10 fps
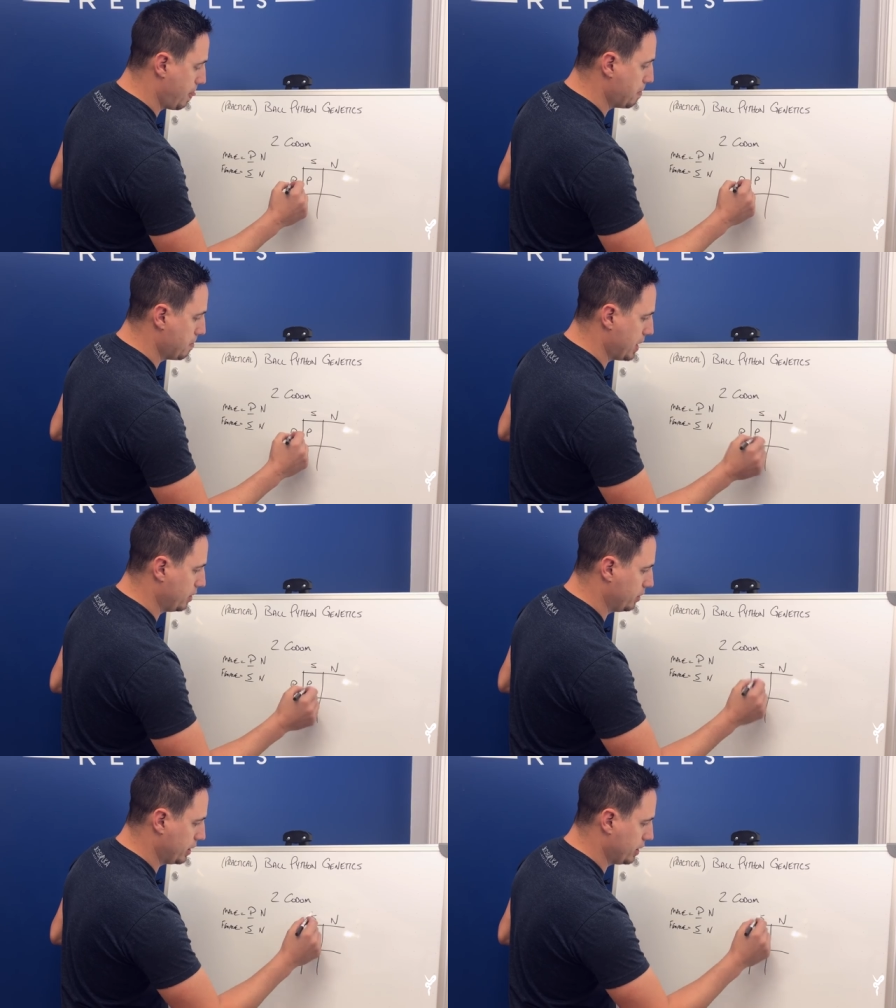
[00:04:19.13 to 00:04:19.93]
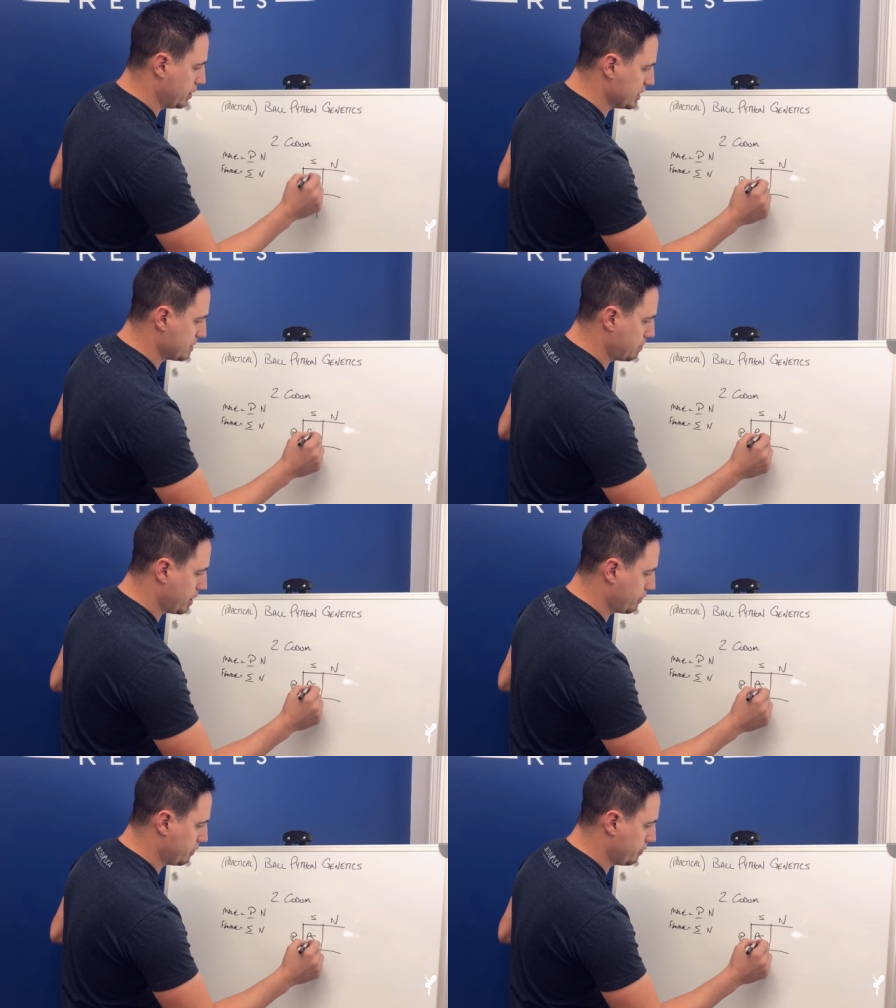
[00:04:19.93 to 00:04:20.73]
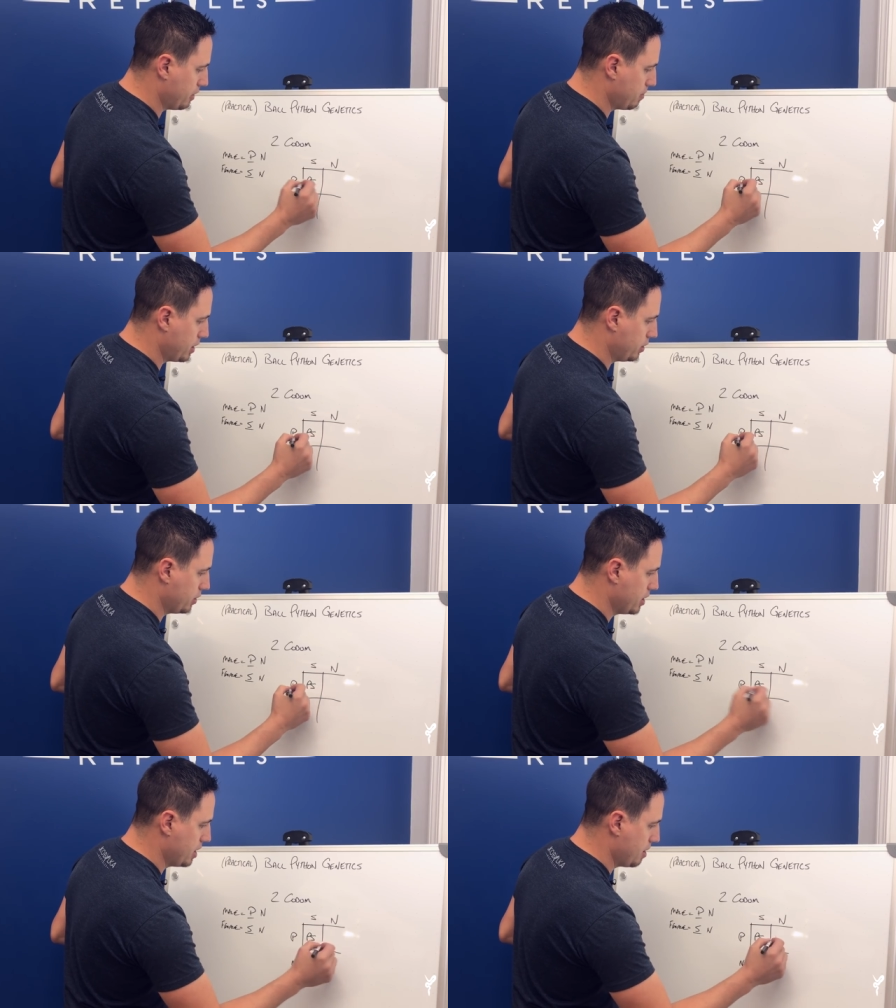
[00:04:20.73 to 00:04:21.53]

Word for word: male and the spider from the female,